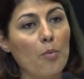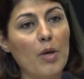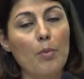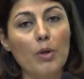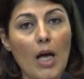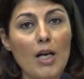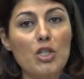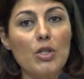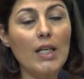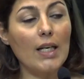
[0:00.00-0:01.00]
people
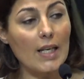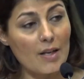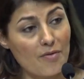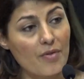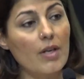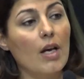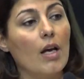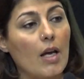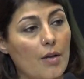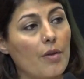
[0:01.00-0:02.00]
actually live
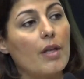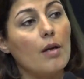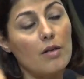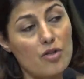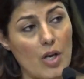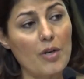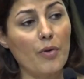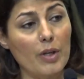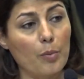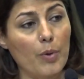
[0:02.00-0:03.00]
in the
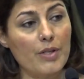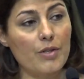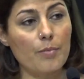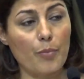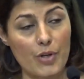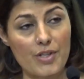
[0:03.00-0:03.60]
general prison.